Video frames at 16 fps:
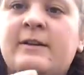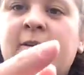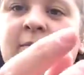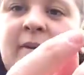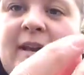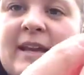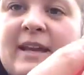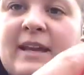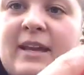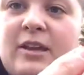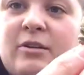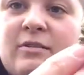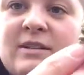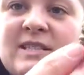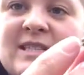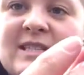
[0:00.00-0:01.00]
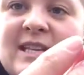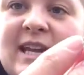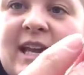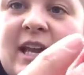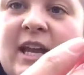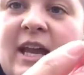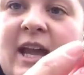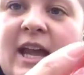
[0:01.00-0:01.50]
right here you can
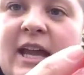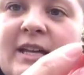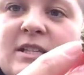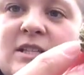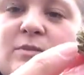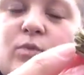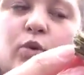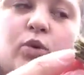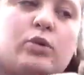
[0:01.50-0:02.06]
see a small